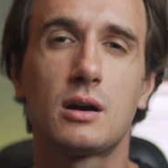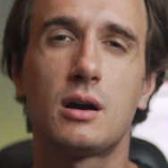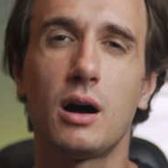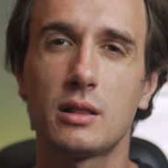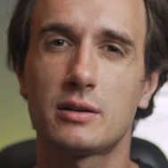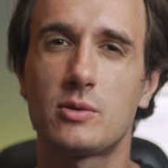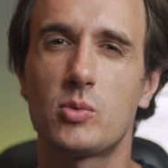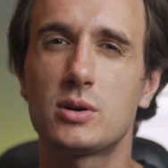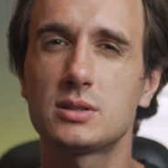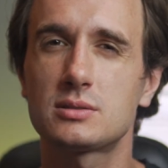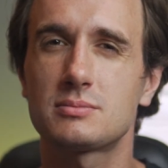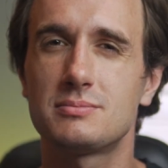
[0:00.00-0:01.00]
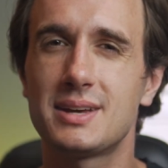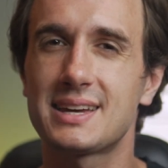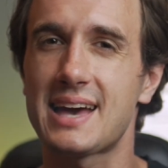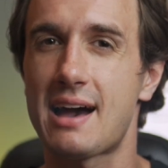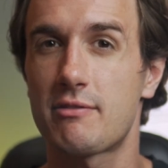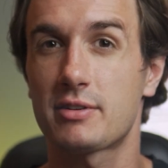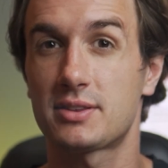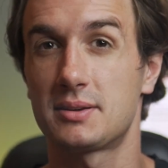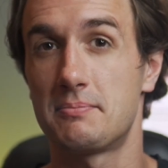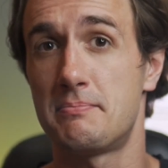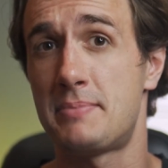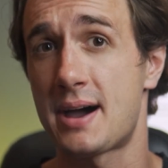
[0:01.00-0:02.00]
color won't make
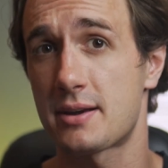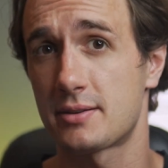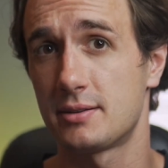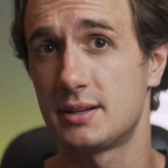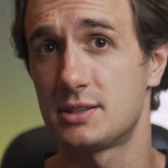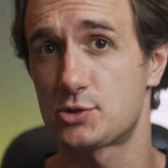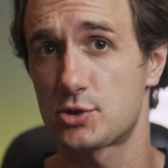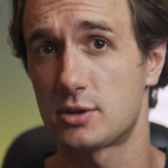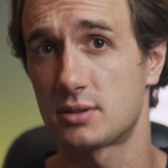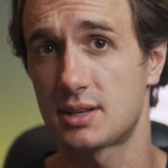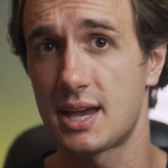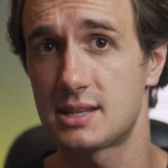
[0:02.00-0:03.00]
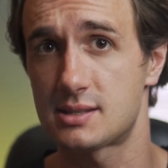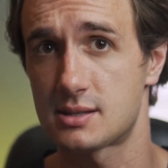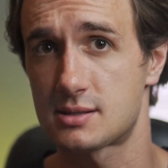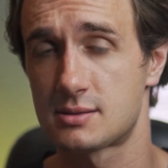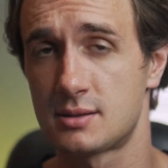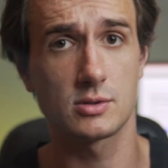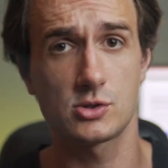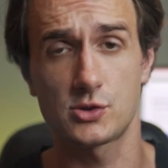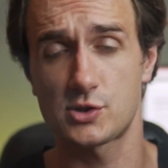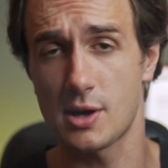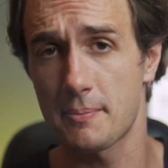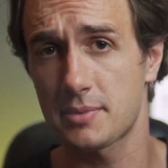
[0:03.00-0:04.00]
everything better in certain cases. So
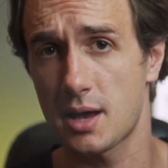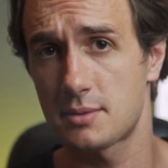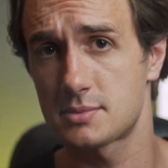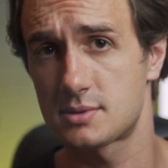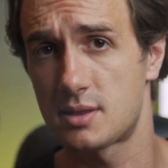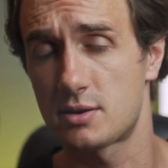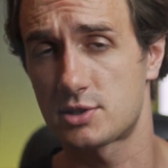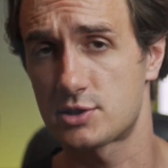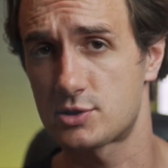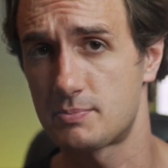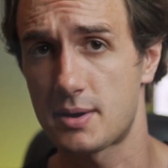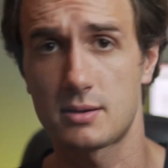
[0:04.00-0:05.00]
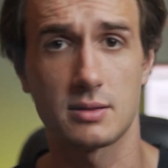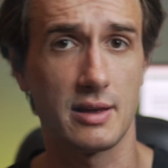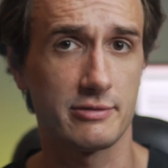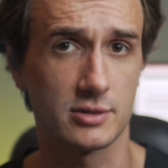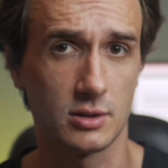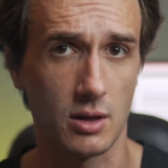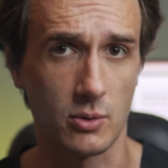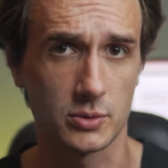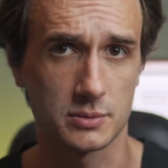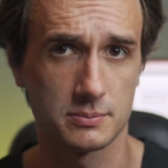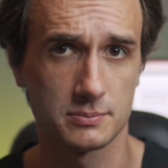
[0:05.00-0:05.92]
sometimes they're just better left alone.